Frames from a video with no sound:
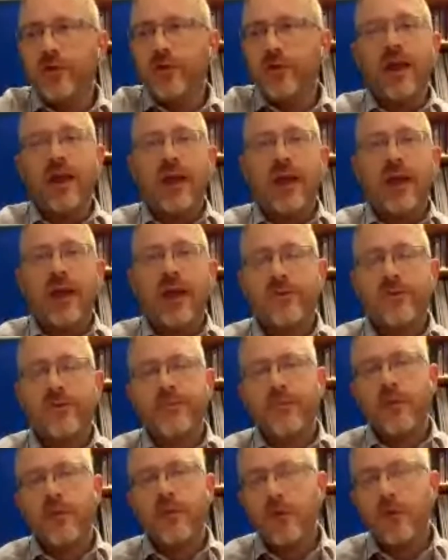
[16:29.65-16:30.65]

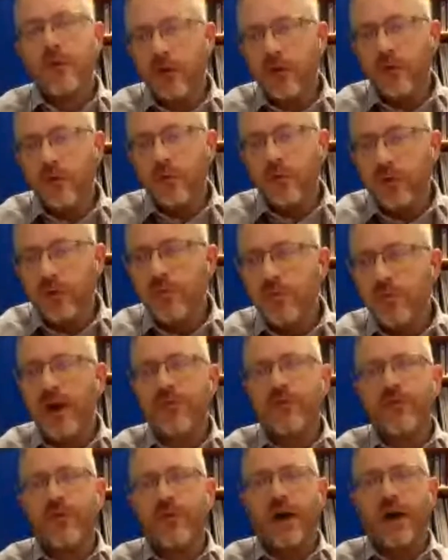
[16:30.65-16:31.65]
links, you
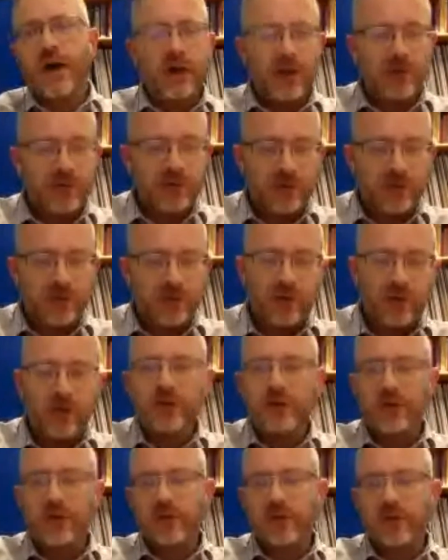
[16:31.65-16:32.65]
might find that it's the
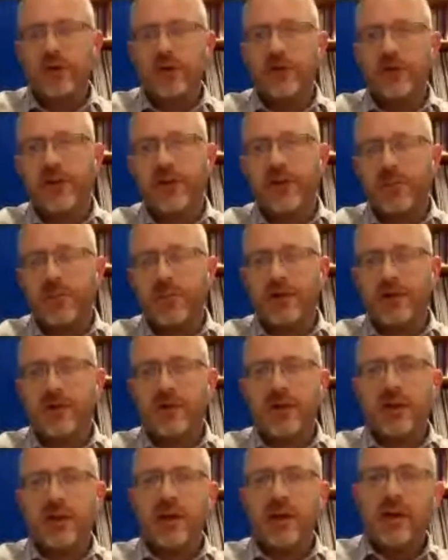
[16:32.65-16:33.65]
students that are
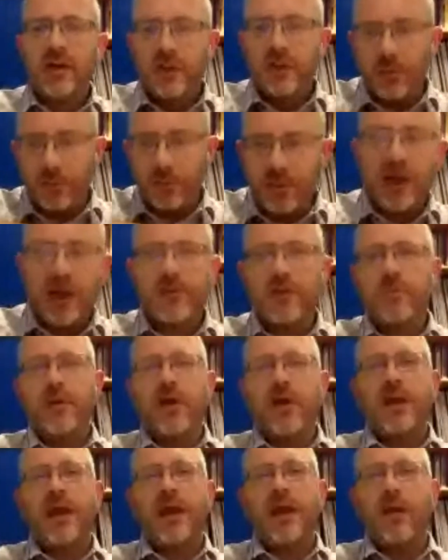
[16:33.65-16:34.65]
establishing the
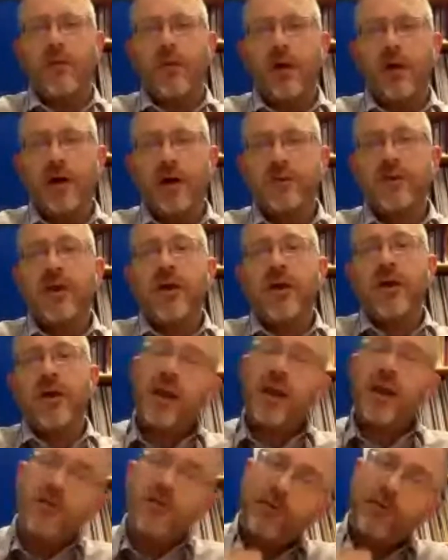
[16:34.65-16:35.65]
peer-to-peer networks
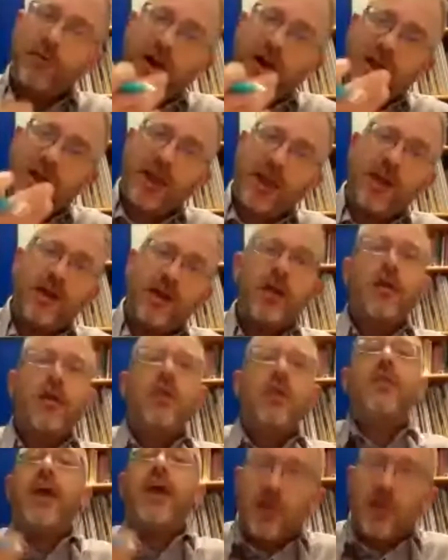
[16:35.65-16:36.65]
and inviting
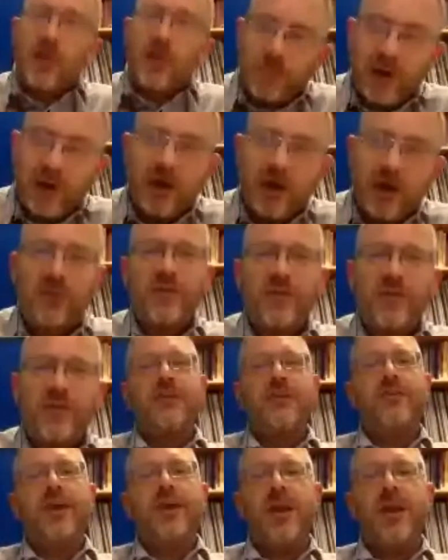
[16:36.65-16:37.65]
the
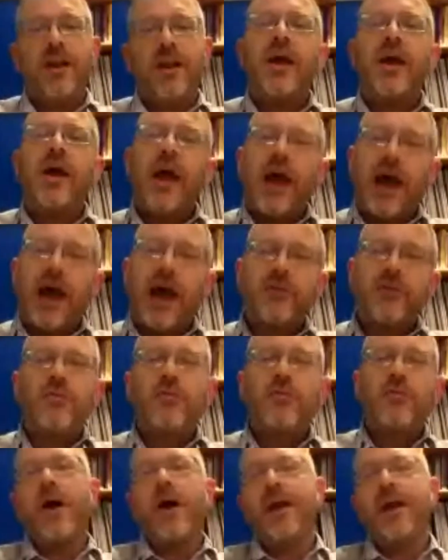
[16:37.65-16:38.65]
expertise in as
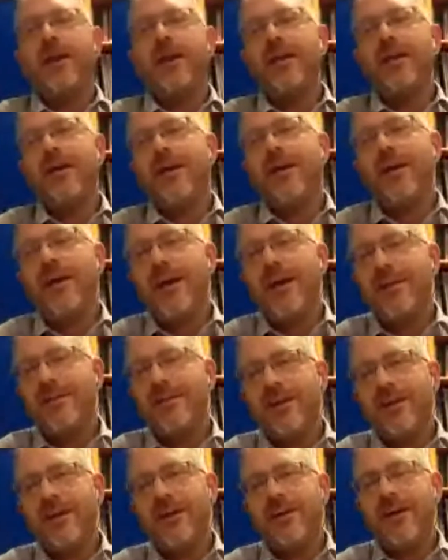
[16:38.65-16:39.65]
and when
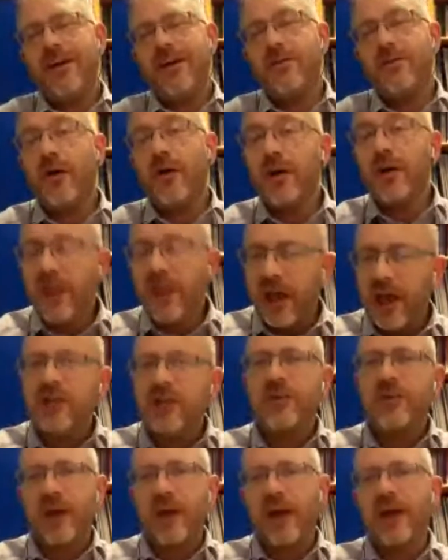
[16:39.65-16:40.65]
it's needed. So
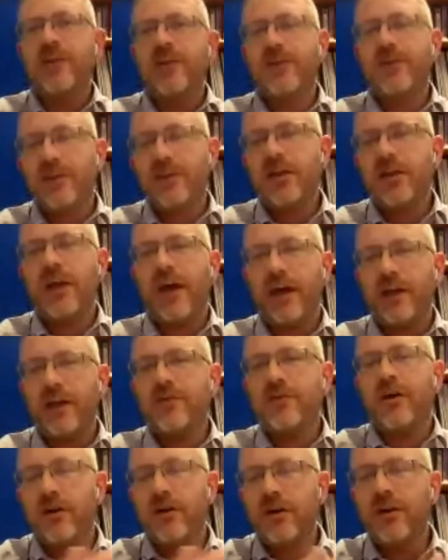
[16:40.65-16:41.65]
again, changing the
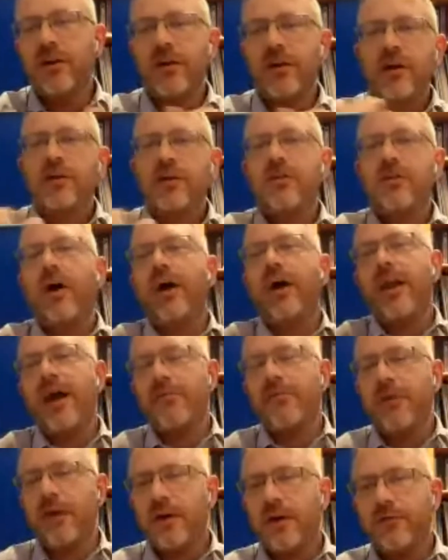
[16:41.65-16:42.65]
nature and
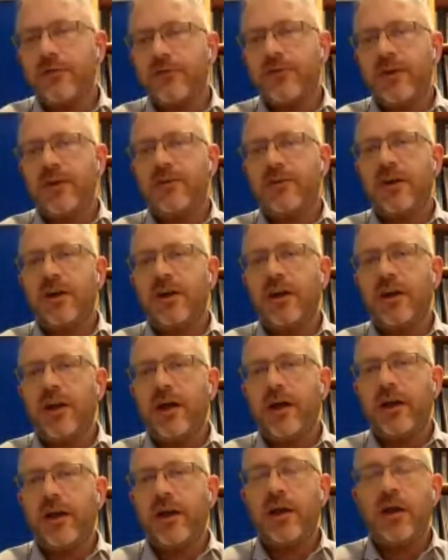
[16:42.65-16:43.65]
dynamic of teaching and
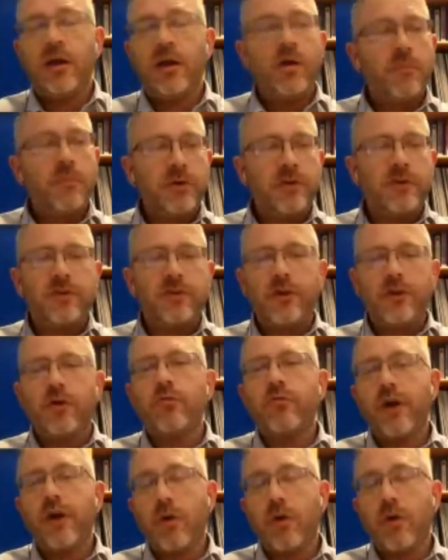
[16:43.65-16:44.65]
learning, but
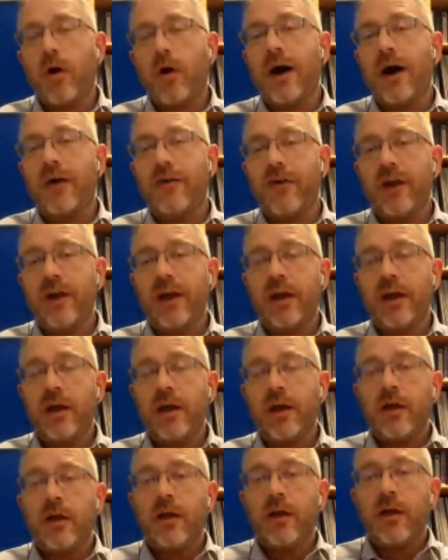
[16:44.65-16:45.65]
still requiring